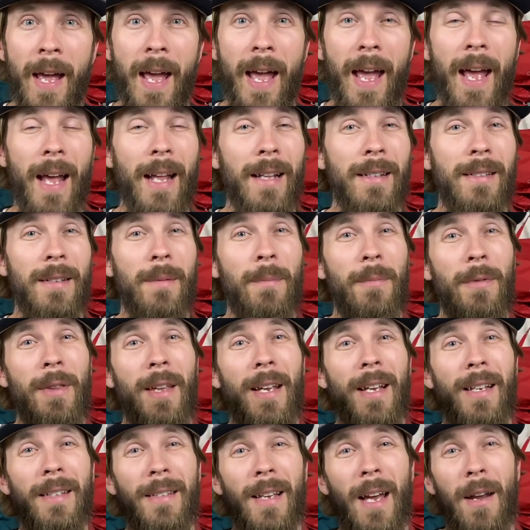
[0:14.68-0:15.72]
and some
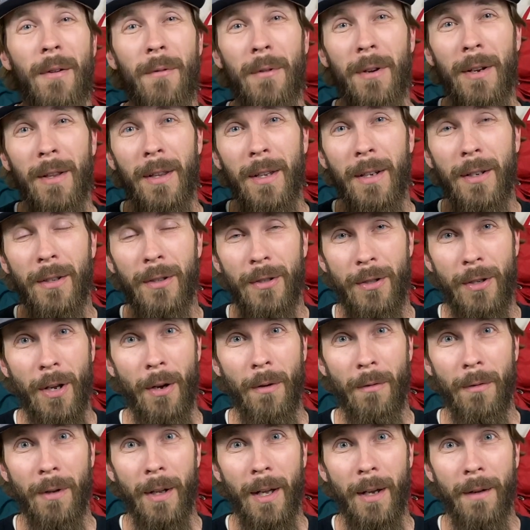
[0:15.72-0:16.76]
things I really
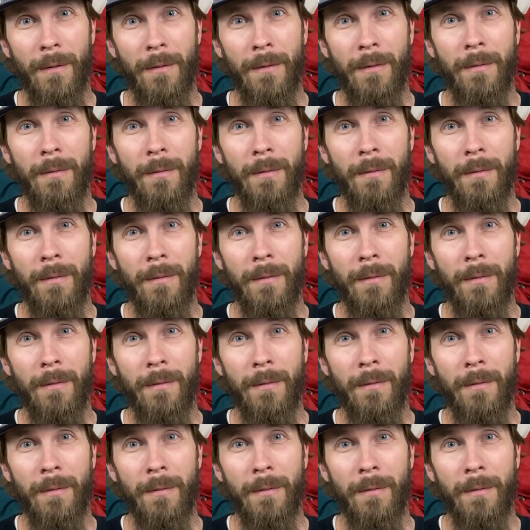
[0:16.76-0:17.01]
don't love.